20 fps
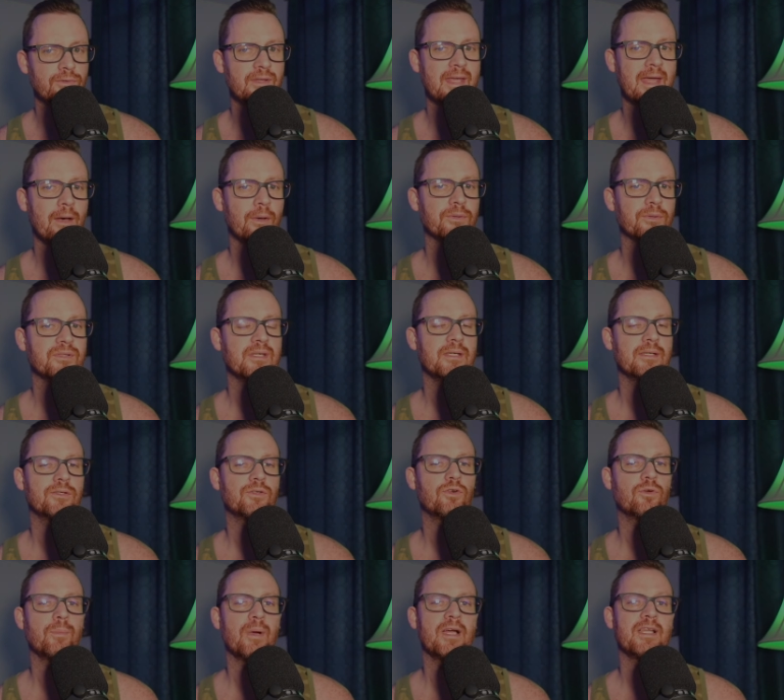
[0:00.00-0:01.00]
the owl's
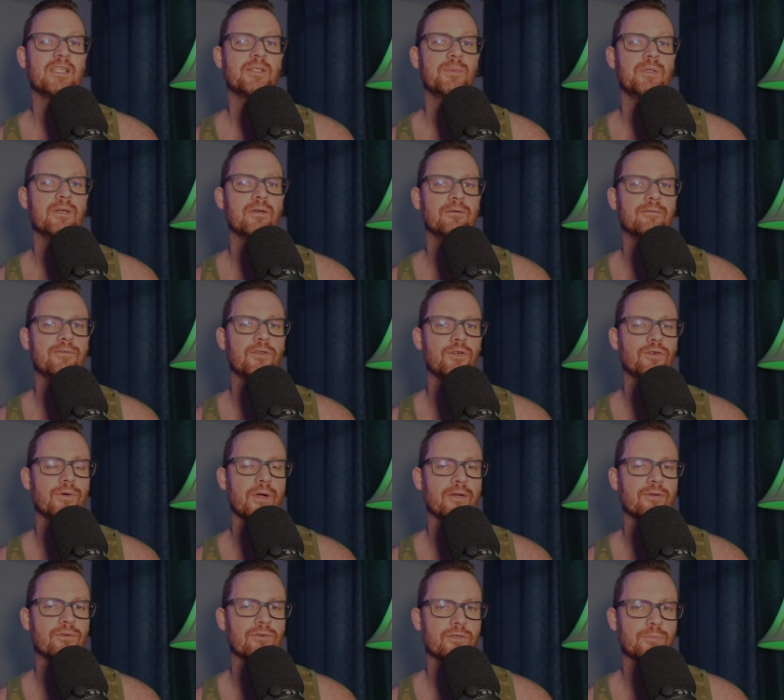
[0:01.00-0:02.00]
kiss reminds me of the
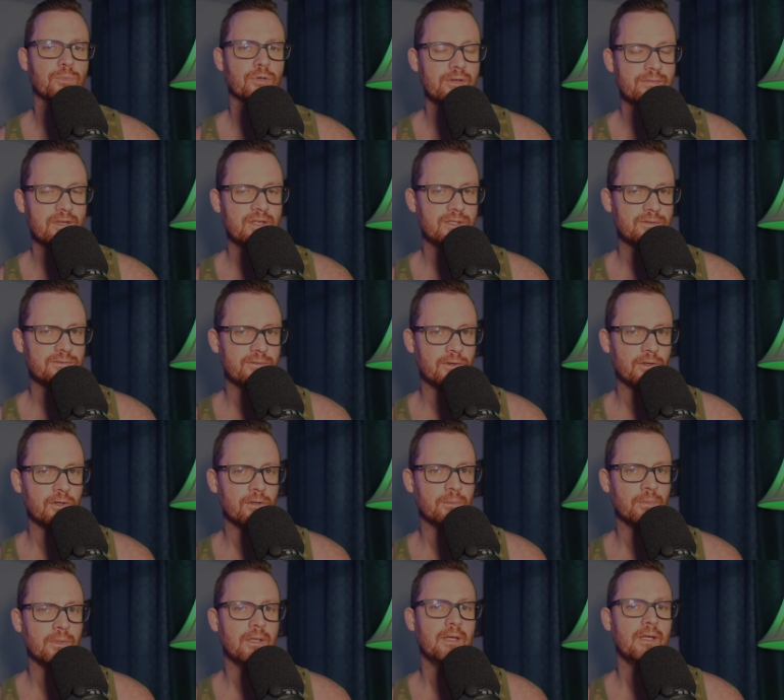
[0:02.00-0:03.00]
director's previous
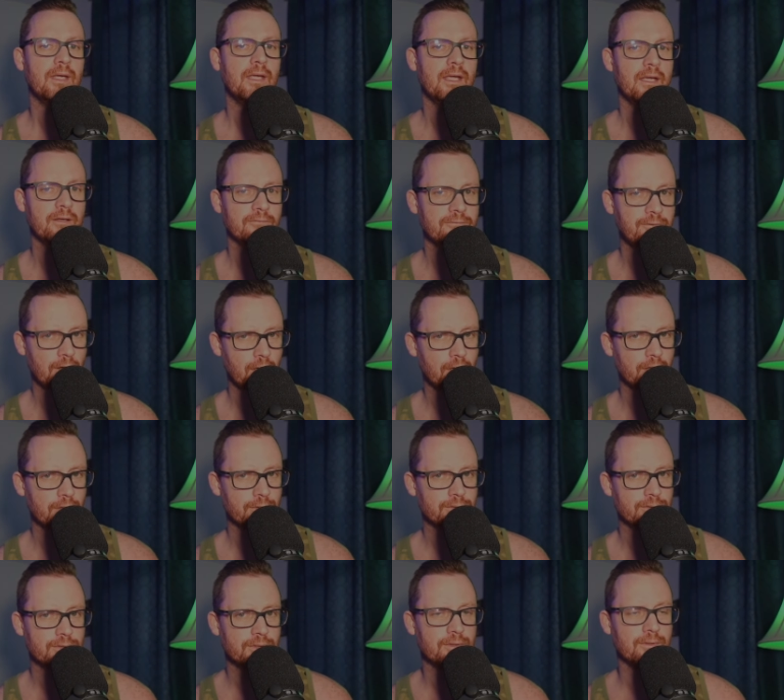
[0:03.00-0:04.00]
film, It
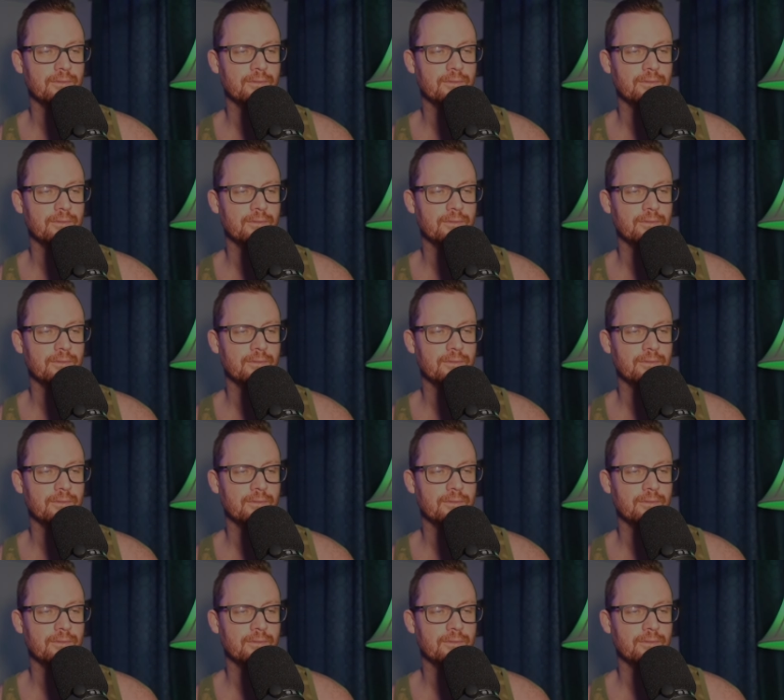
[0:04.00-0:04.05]
Follows.